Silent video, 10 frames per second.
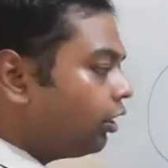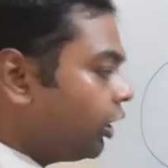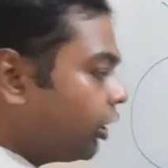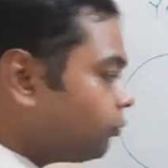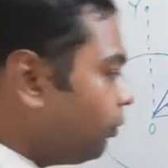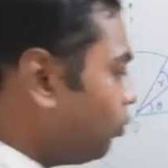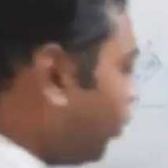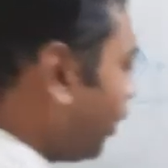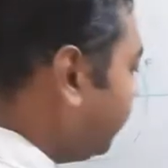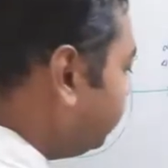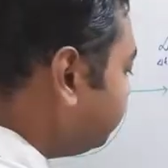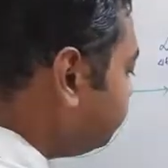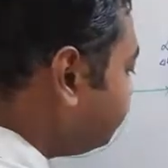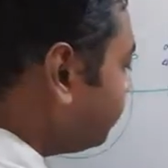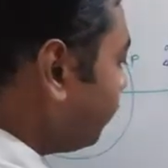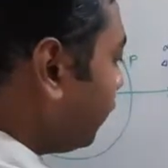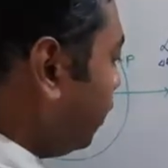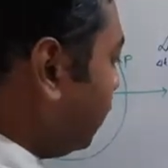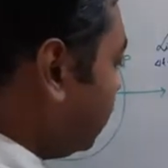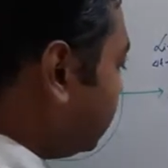I'll explain why.
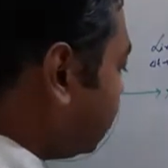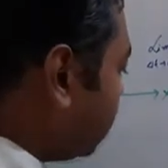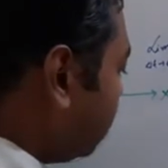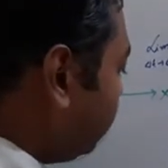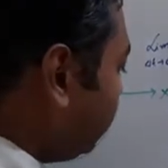Is nothing